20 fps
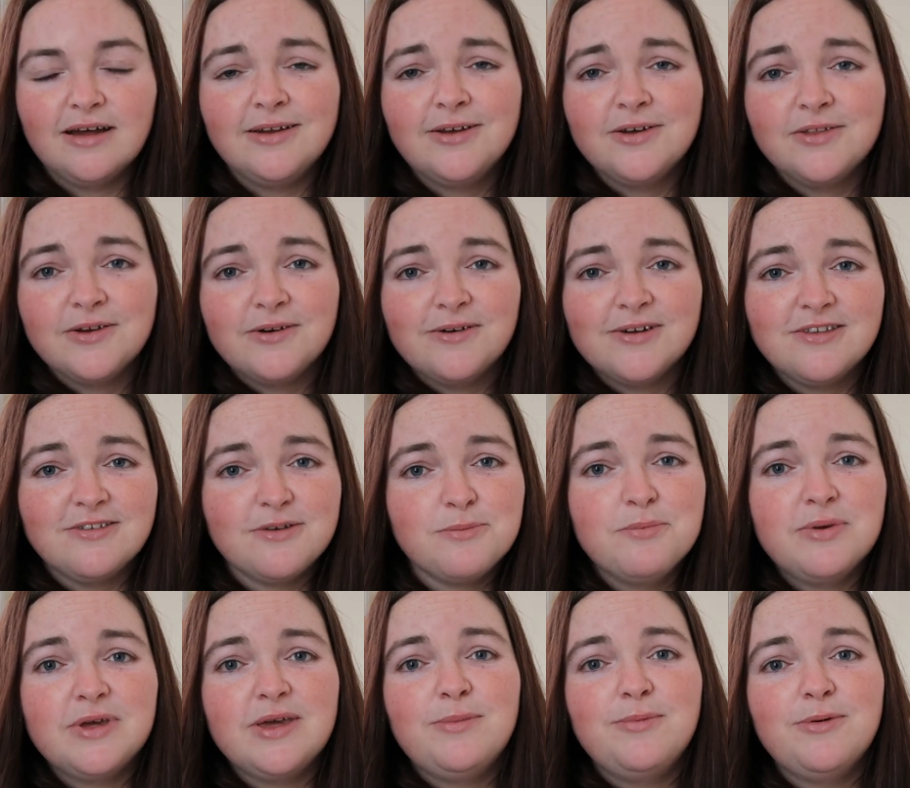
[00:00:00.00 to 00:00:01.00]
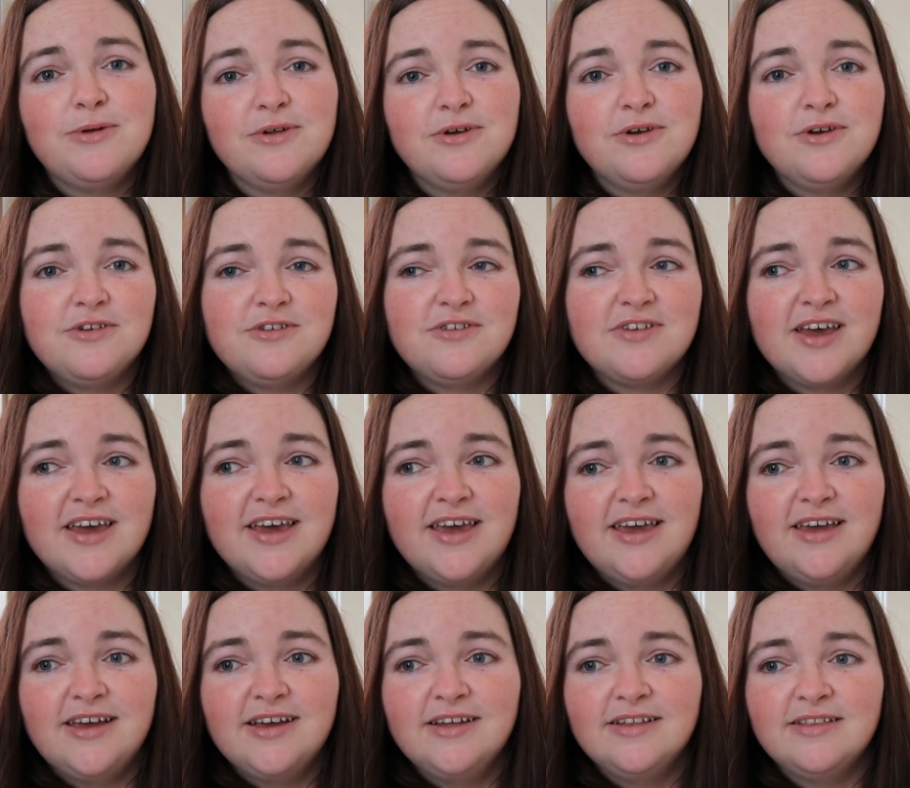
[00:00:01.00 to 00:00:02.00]
I know there are some people who
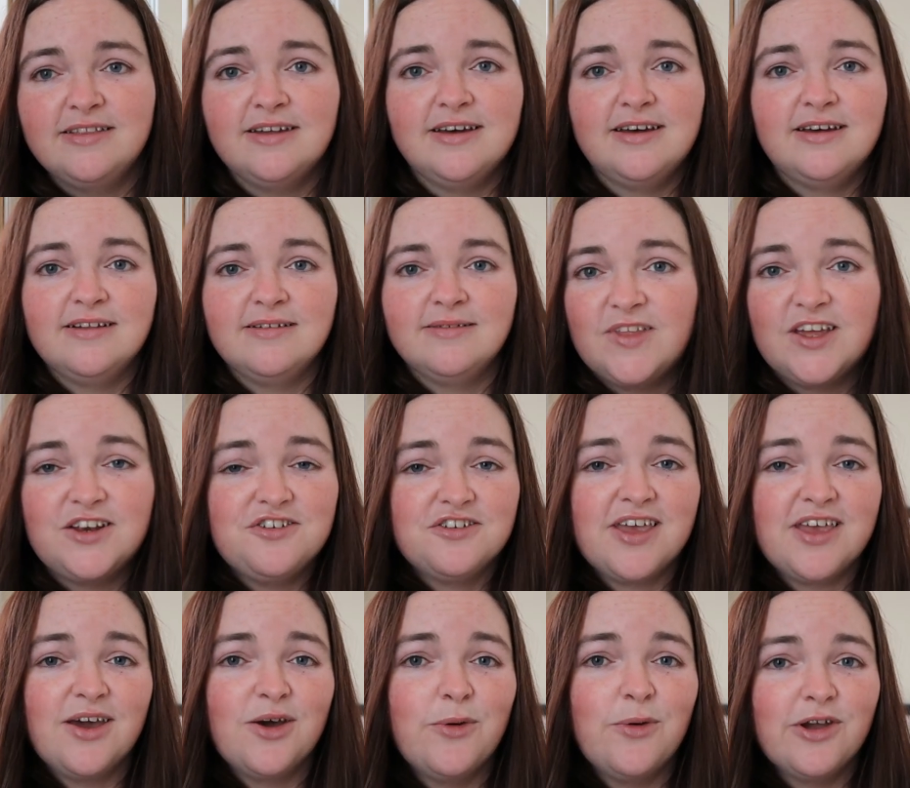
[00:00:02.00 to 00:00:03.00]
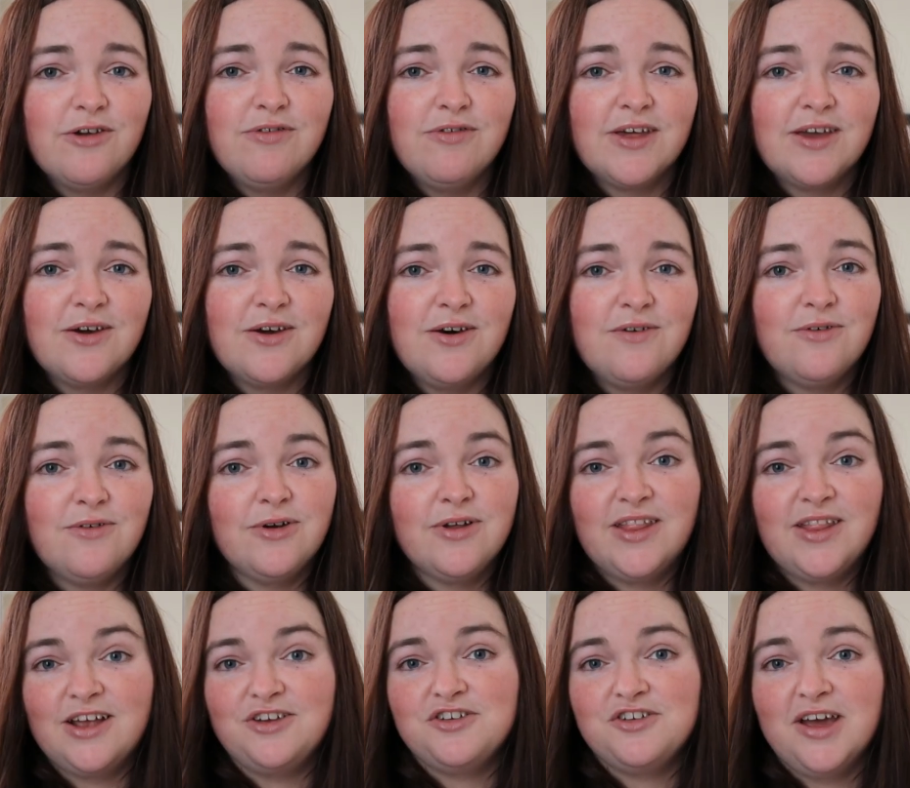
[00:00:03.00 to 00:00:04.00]
say that they just get a quick flick over
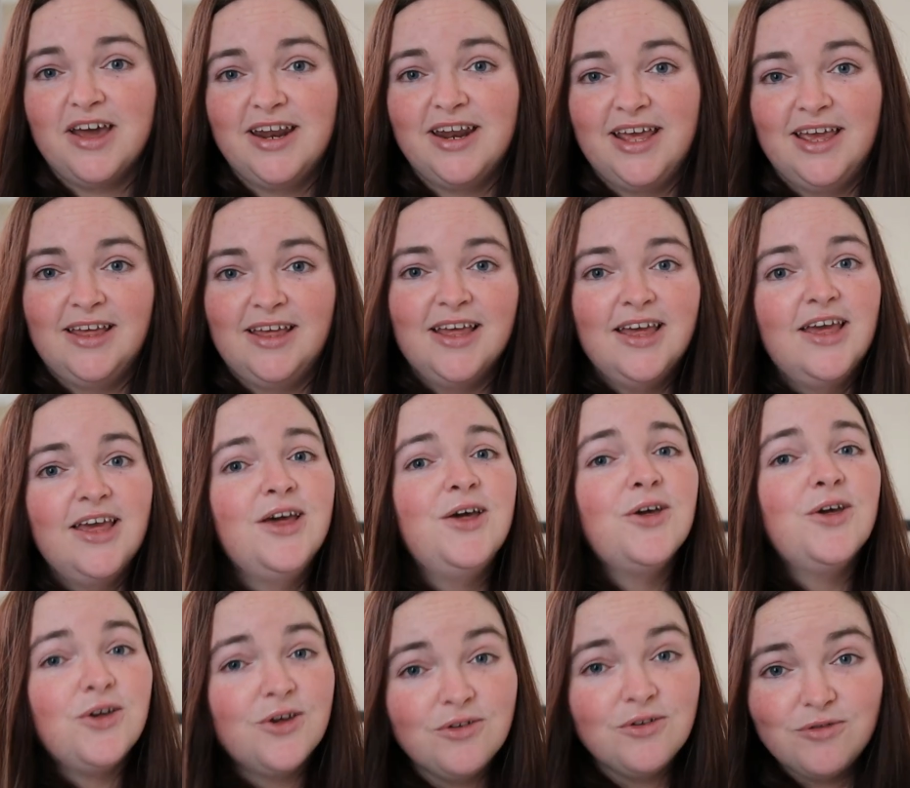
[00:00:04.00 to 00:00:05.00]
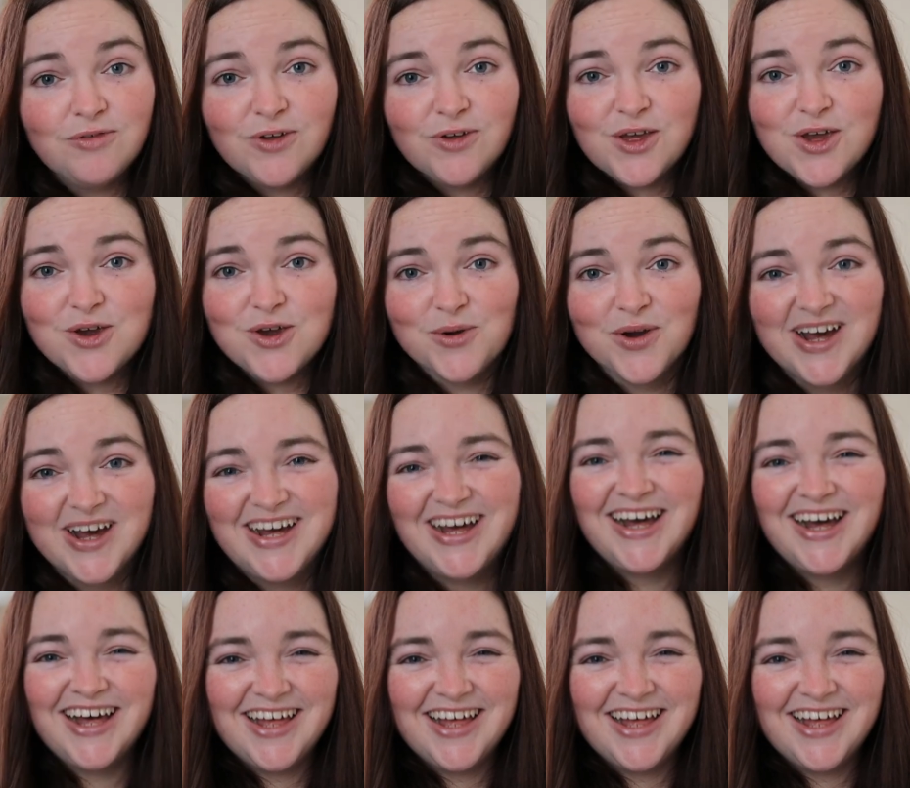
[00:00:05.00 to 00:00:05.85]
and they're shiny. Good for you.